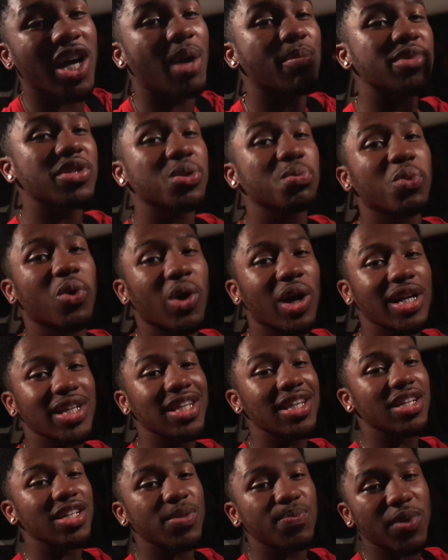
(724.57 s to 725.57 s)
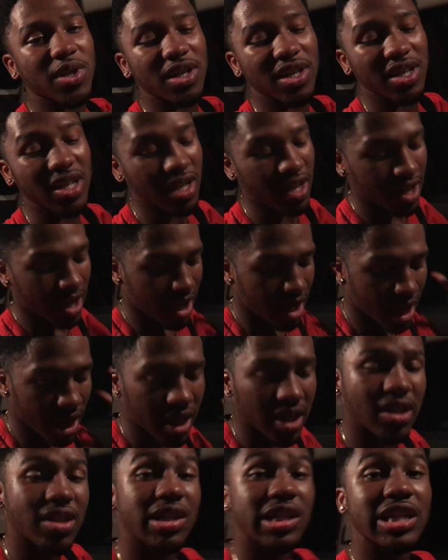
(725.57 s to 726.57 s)
comment some more ideas, bro.
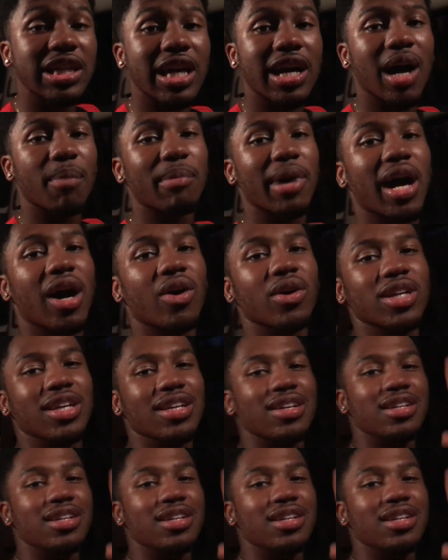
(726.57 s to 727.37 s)
And uh, yeah, I'm out.